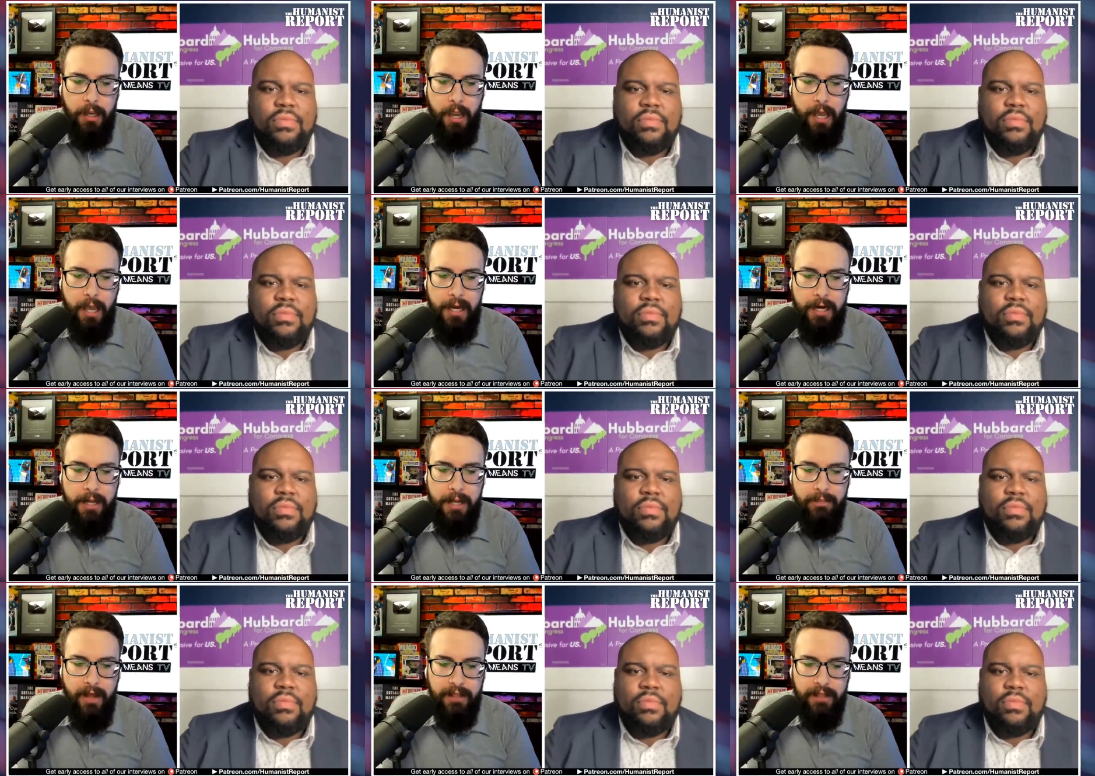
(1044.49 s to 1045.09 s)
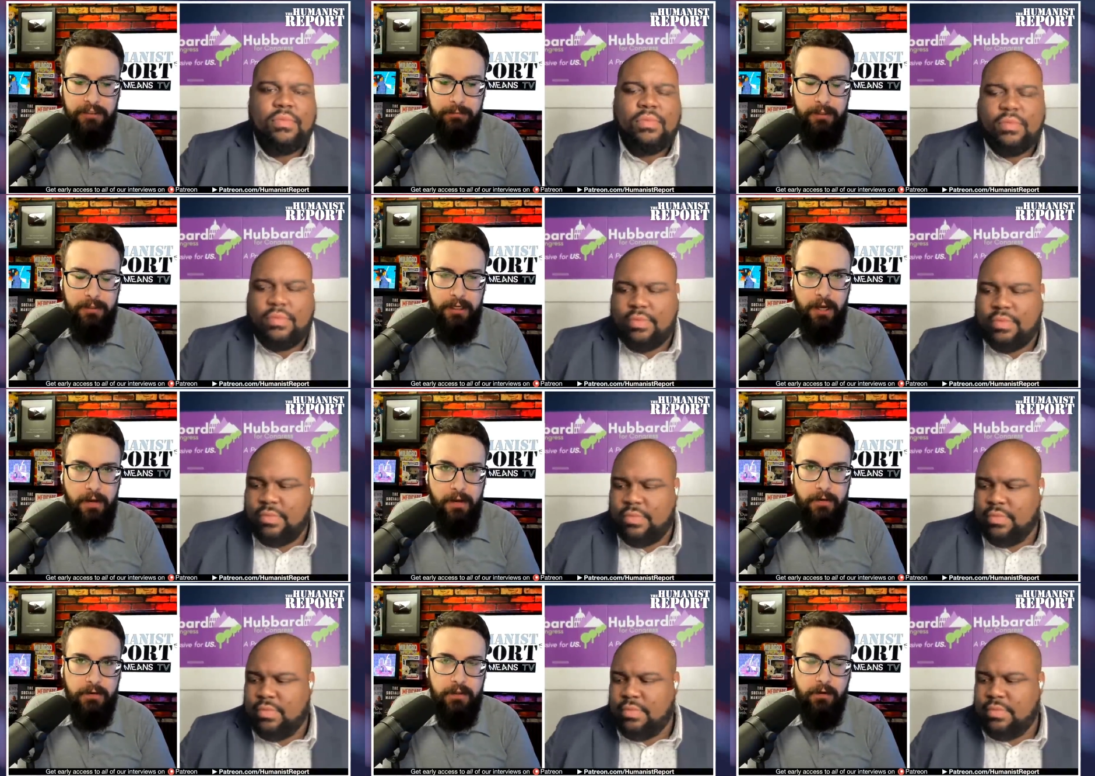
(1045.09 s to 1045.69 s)
Speaker 1: And that's
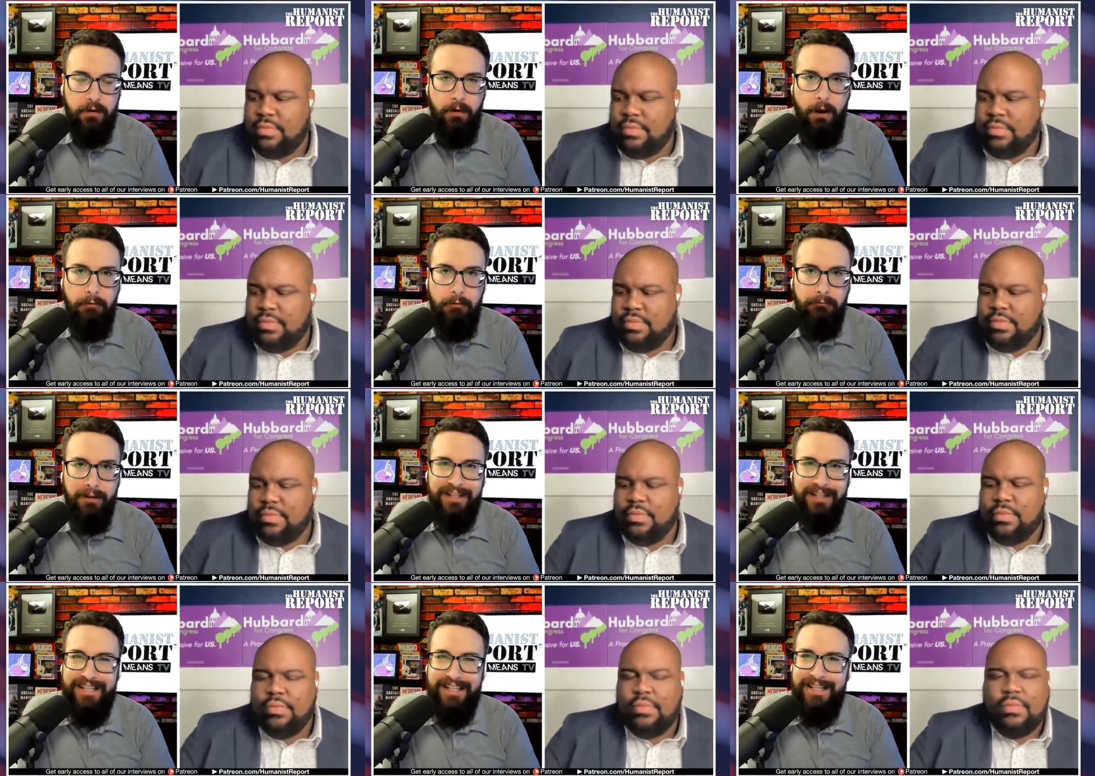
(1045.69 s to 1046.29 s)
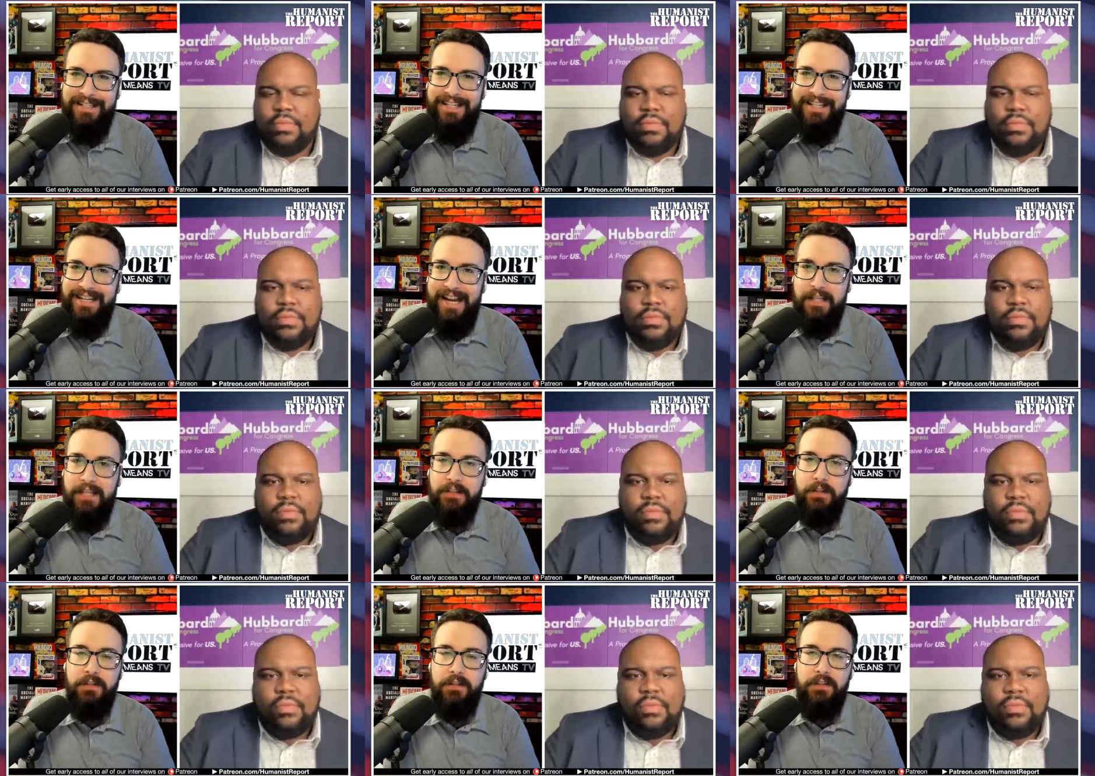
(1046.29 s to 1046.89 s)
because the conflict isn't
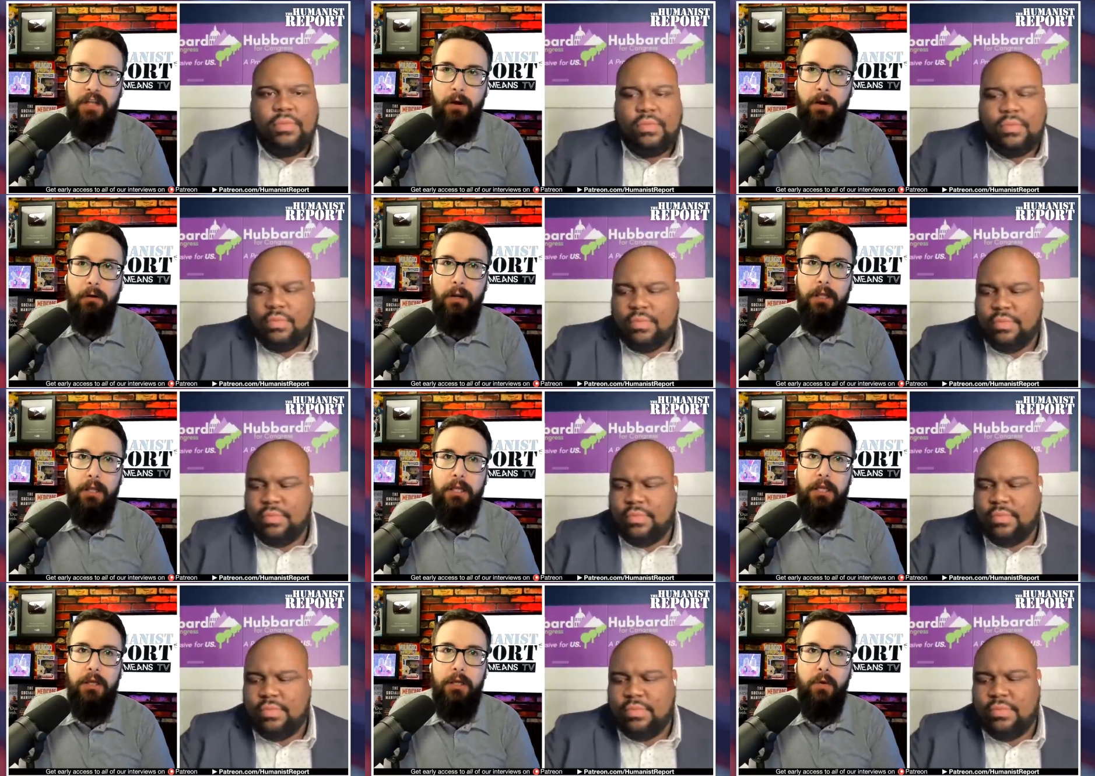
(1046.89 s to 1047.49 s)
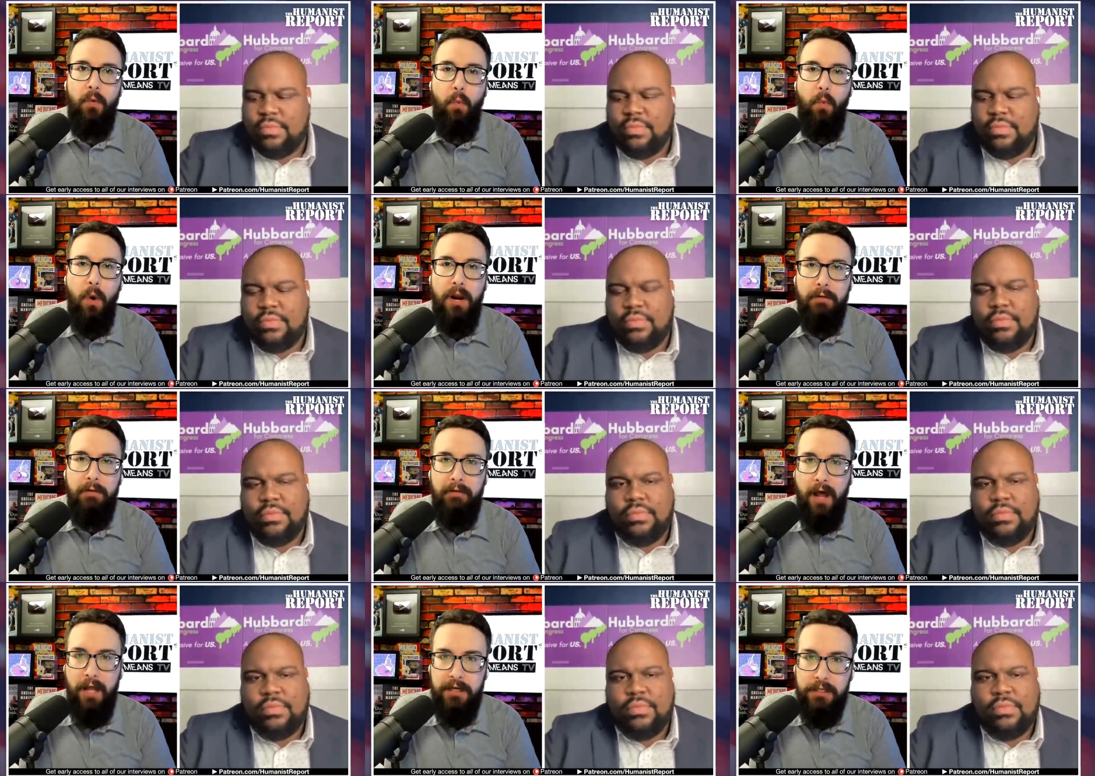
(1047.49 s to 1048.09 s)
necessarily one
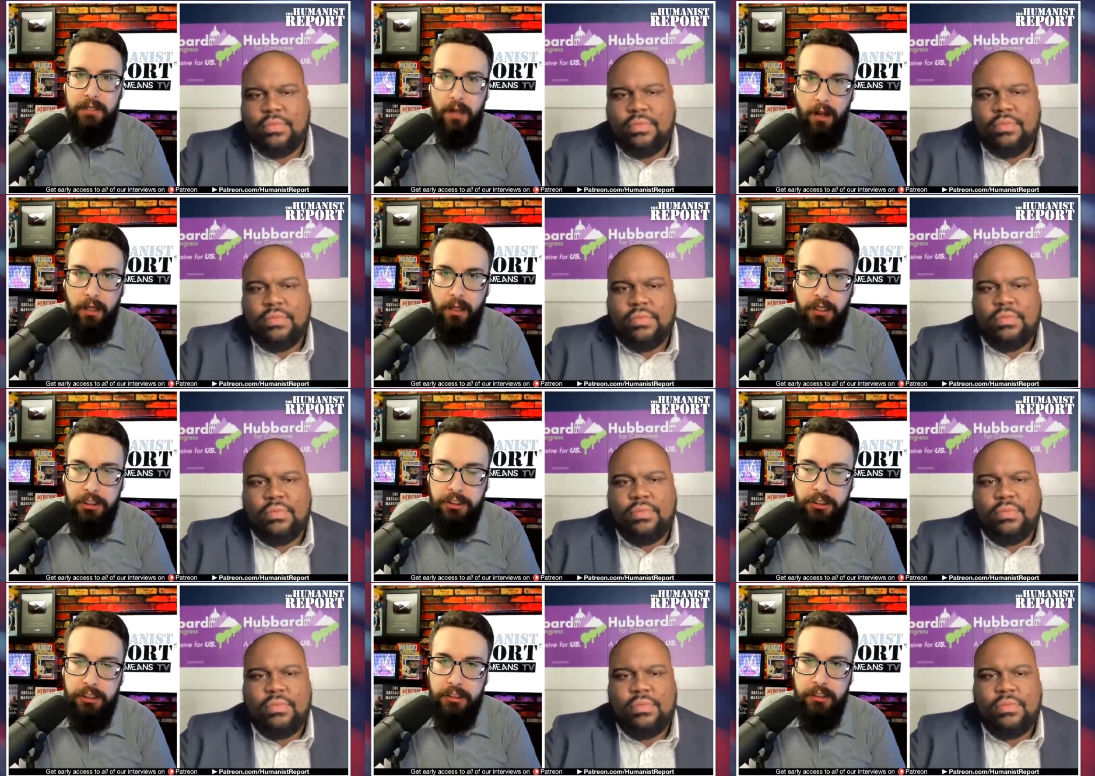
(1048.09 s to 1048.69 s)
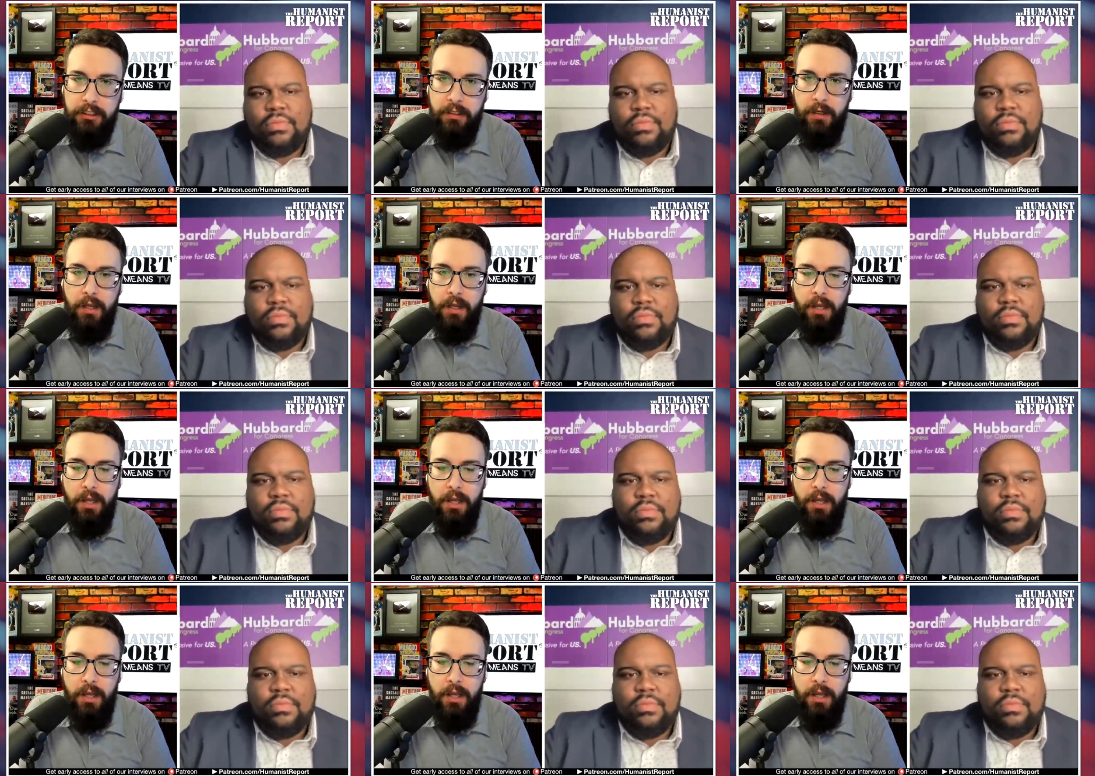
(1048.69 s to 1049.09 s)
of ideology.